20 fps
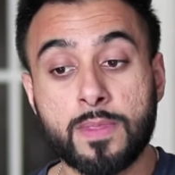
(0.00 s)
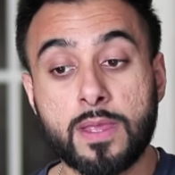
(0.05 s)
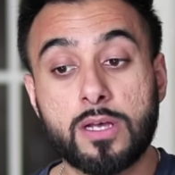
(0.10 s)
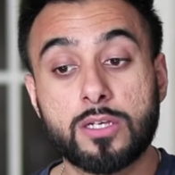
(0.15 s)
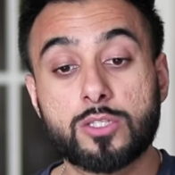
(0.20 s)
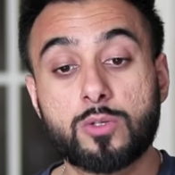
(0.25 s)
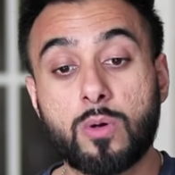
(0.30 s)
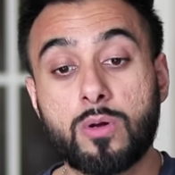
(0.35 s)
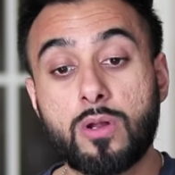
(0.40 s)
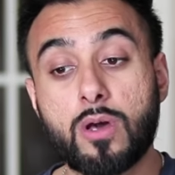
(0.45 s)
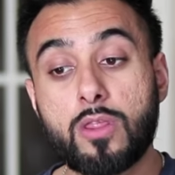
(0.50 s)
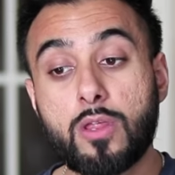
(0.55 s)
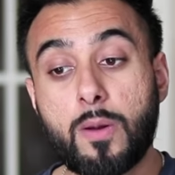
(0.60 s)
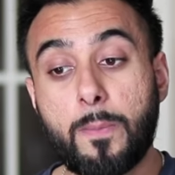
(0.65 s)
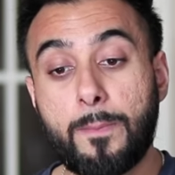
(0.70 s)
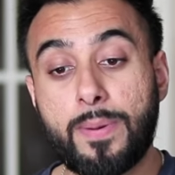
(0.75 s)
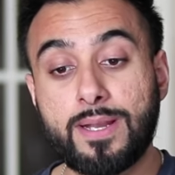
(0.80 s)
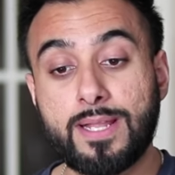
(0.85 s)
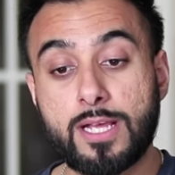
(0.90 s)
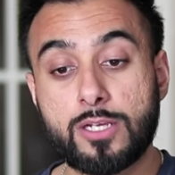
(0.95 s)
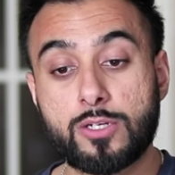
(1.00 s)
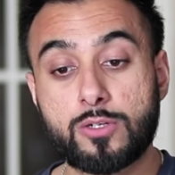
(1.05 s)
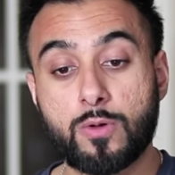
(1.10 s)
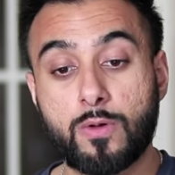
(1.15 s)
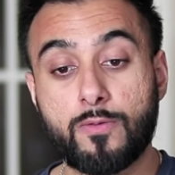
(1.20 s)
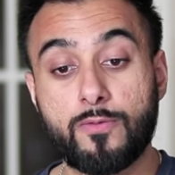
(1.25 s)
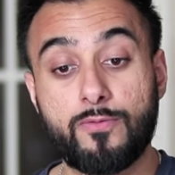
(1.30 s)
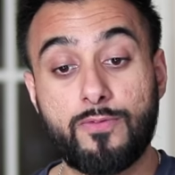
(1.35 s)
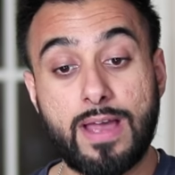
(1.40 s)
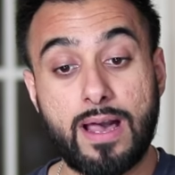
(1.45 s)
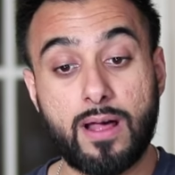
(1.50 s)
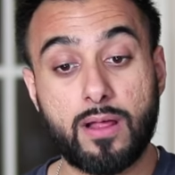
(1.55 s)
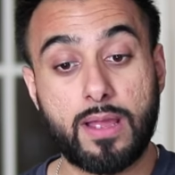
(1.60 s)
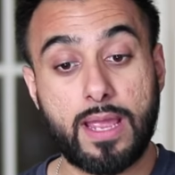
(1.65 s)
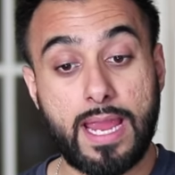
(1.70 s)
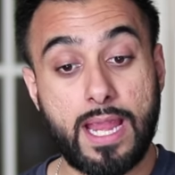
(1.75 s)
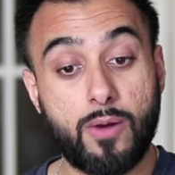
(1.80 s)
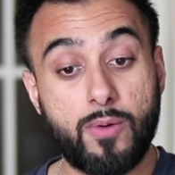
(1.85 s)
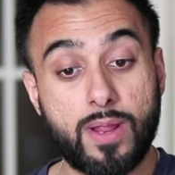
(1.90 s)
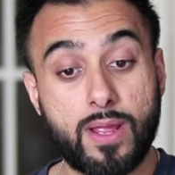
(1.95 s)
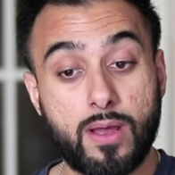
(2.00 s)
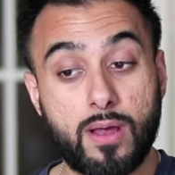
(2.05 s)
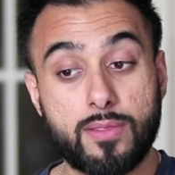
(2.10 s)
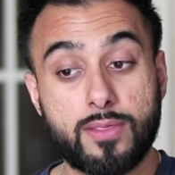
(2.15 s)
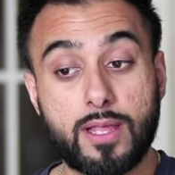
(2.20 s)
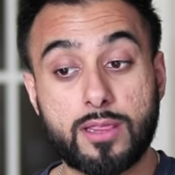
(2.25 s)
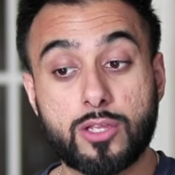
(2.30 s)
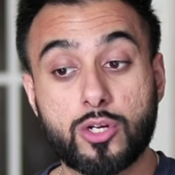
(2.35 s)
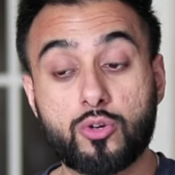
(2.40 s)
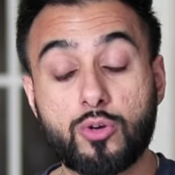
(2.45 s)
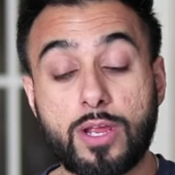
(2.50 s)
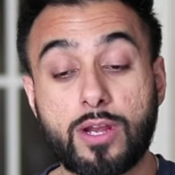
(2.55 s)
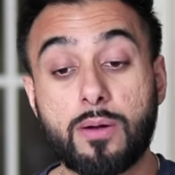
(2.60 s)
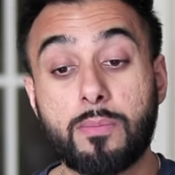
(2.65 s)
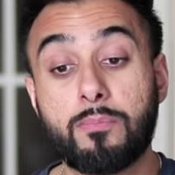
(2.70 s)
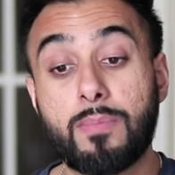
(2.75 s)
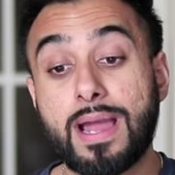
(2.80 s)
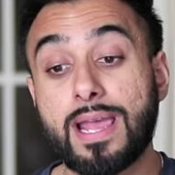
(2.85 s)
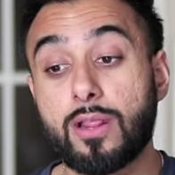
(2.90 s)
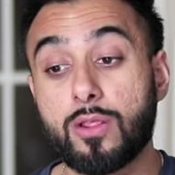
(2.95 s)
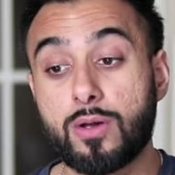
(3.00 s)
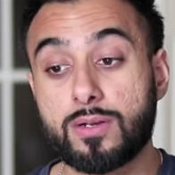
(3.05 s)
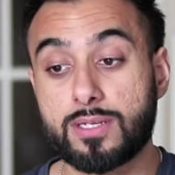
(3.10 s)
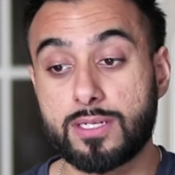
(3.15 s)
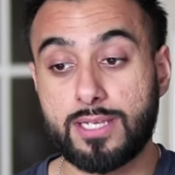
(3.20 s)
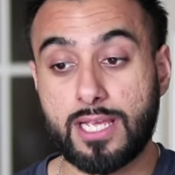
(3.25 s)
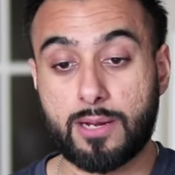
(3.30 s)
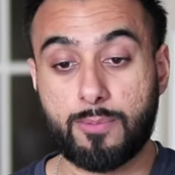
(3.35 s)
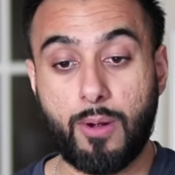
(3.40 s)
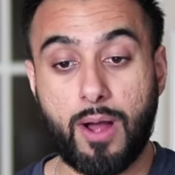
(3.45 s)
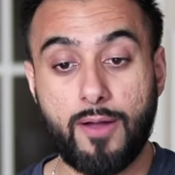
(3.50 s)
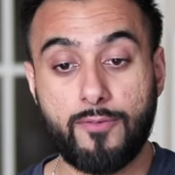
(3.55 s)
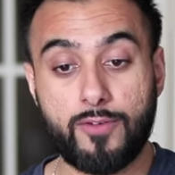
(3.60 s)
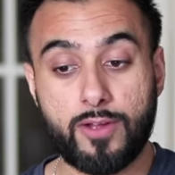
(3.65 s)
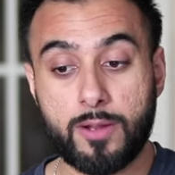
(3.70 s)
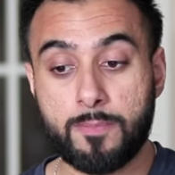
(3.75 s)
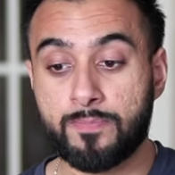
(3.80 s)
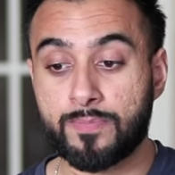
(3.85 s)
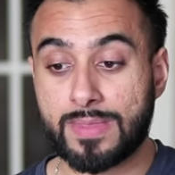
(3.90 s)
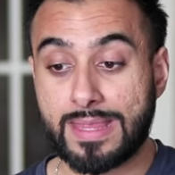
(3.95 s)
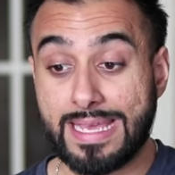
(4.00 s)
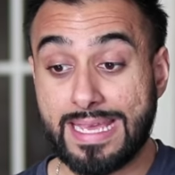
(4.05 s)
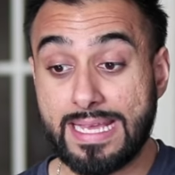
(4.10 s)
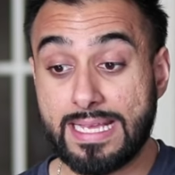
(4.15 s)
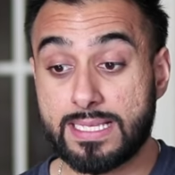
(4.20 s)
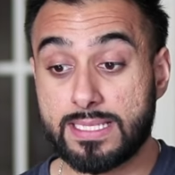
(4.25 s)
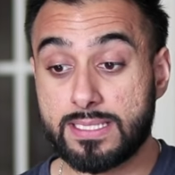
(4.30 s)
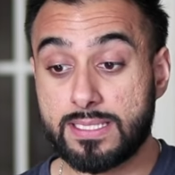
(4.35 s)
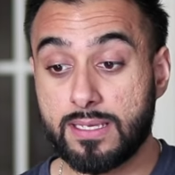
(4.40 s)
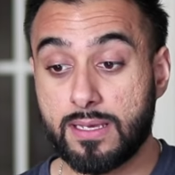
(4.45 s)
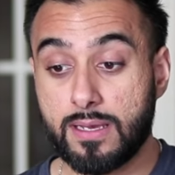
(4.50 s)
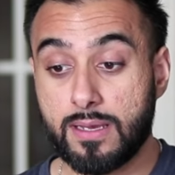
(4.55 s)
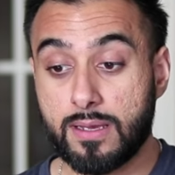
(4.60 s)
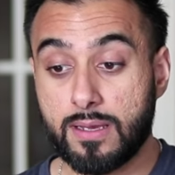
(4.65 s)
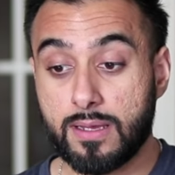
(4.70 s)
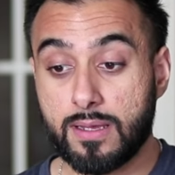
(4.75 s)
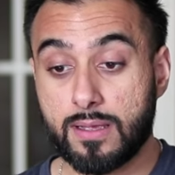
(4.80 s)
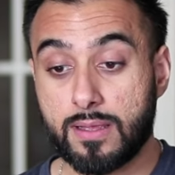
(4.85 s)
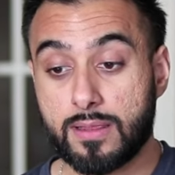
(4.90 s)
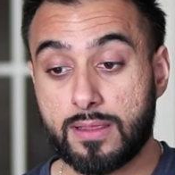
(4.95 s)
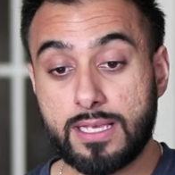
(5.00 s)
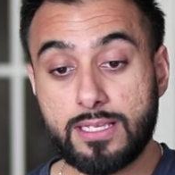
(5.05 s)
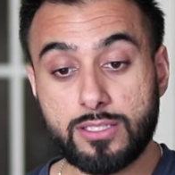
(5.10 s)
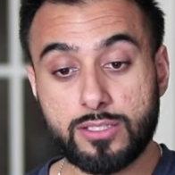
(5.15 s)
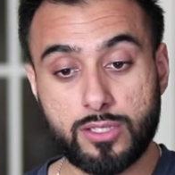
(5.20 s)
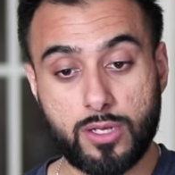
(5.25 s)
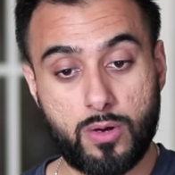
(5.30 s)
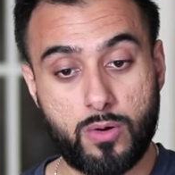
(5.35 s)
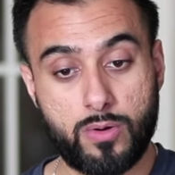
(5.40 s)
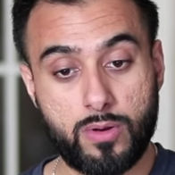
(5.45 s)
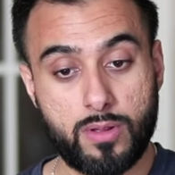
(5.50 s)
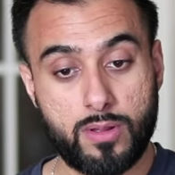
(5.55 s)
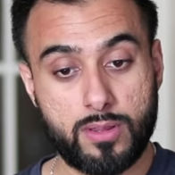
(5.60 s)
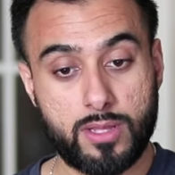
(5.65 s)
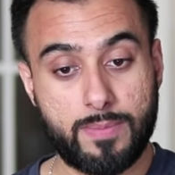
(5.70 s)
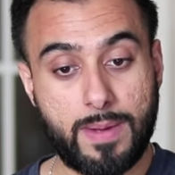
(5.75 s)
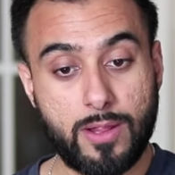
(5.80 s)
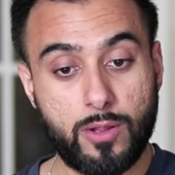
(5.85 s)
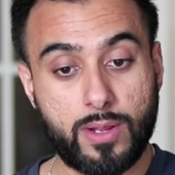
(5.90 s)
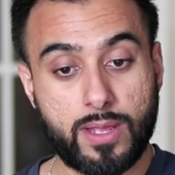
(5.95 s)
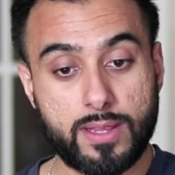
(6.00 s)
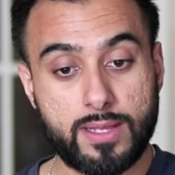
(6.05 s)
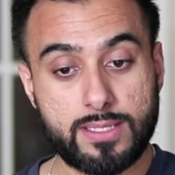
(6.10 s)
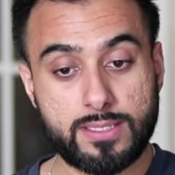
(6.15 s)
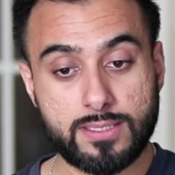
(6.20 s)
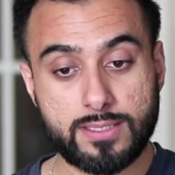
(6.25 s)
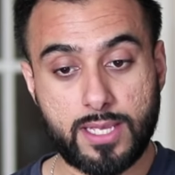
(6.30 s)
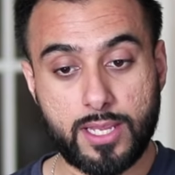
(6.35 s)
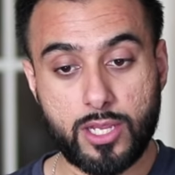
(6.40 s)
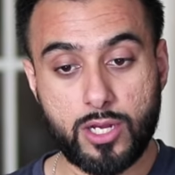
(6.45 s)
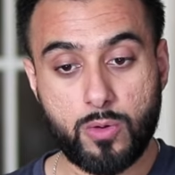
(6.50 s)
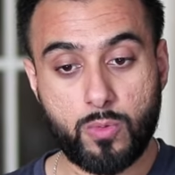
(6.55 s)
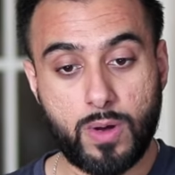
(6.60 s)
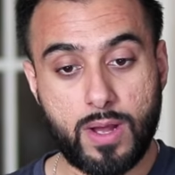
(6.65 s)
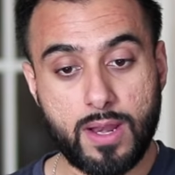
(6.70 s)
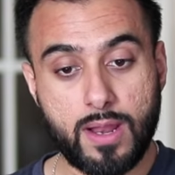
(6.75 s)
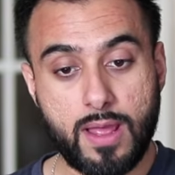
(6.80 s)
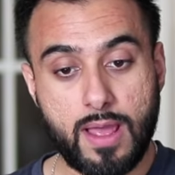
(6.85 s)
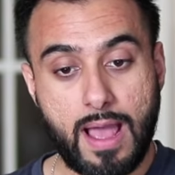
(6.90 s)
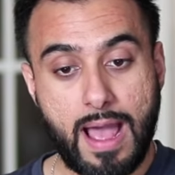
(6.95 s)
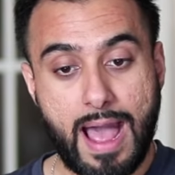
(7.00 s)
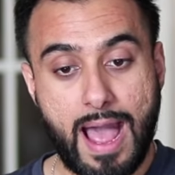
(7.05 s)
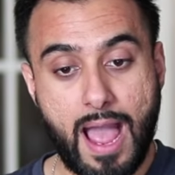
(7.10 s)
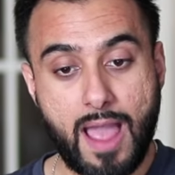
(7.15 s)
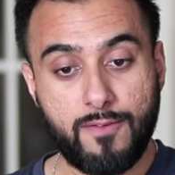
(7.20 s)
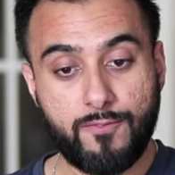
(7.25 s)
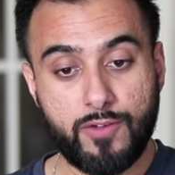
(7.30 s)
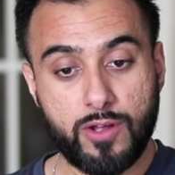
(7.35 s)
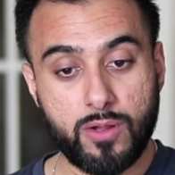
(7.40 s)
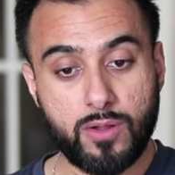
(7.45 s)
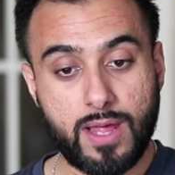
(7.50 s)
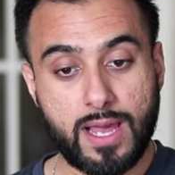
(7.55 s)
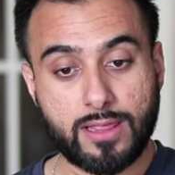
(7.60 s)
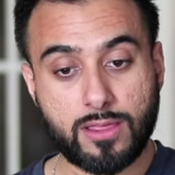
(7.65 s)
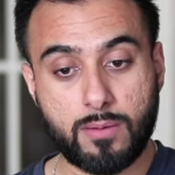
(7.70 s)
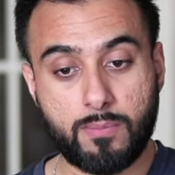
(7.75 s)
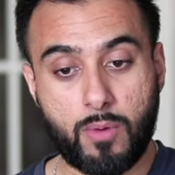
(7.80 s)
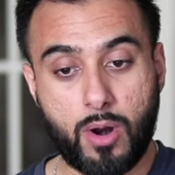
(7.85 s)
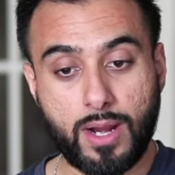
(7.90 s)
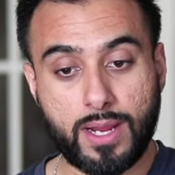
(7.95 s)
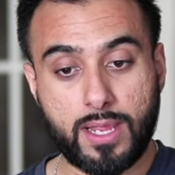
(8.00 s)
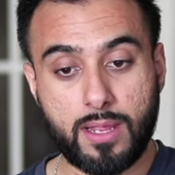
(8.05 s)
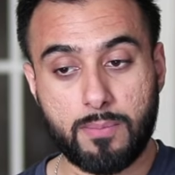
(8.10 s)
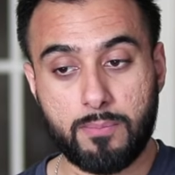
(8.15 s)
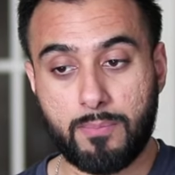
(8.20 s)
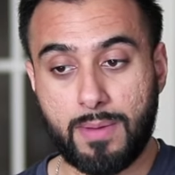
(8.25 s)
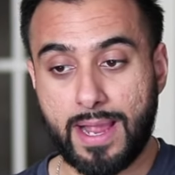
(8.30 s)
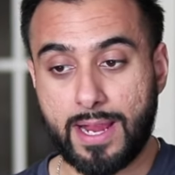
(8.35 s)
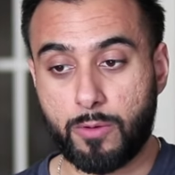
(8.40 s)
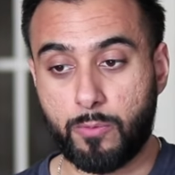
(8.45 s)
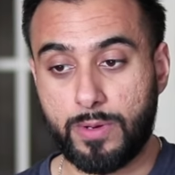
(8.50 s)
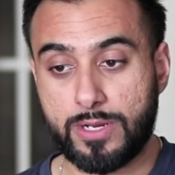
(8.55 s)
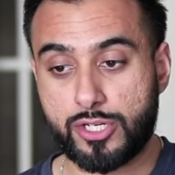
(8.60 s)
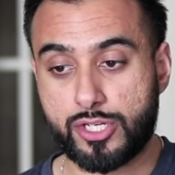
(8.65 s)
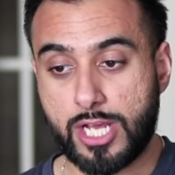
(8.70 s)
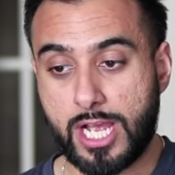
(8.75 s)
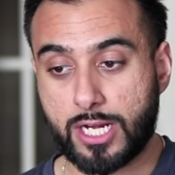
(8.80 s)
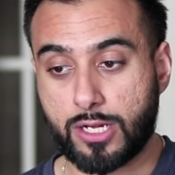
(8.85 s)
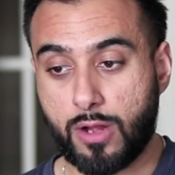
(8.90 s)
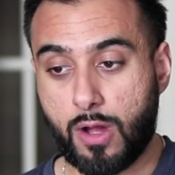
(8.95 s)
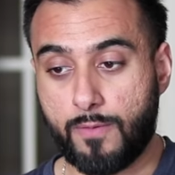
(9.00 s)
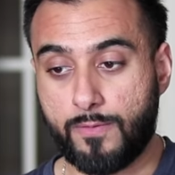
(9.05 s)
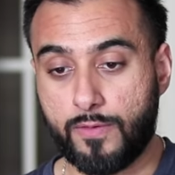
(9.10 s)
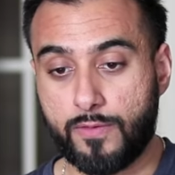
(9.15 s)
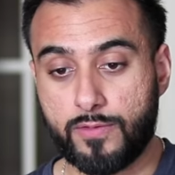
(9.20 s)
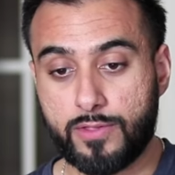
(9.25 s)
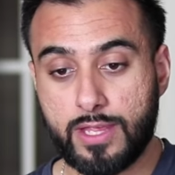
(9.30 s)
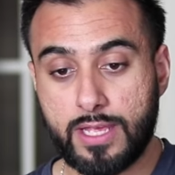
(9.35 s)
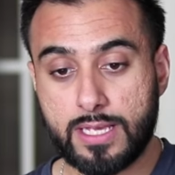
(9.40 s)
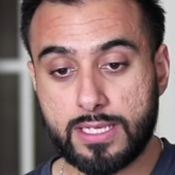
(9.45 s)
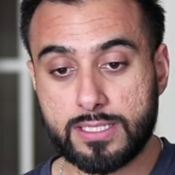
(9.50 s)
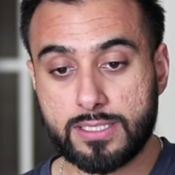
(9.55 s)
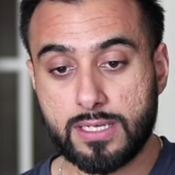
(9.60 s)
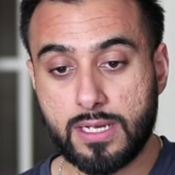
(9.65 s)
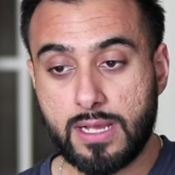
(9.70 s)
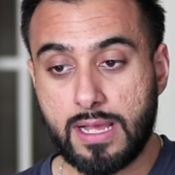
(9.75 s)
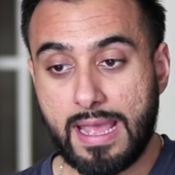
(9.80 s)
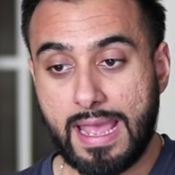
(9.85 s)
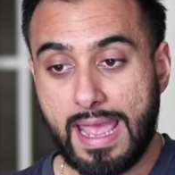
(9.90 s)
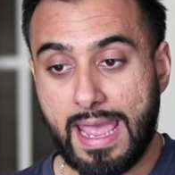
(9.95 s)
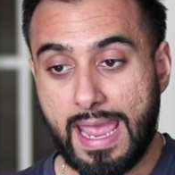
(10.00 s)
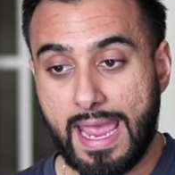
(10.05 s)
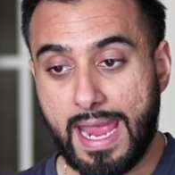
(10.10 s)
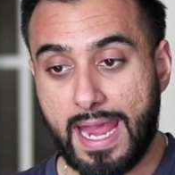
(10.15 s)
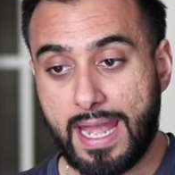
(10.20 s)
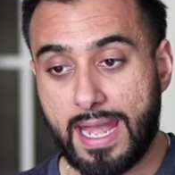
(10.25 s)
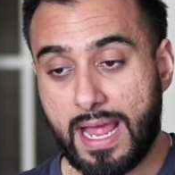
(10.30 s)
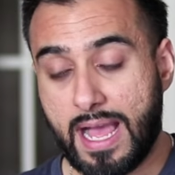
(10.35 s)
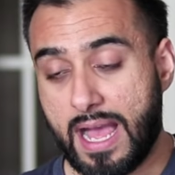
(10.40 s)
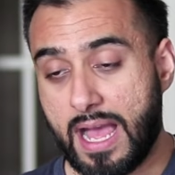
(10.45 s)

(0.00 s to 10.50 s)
So another potential area that the trader might look to take profit is this zone. They might look at this and say, you know what? I feel like the market might reject off of this. And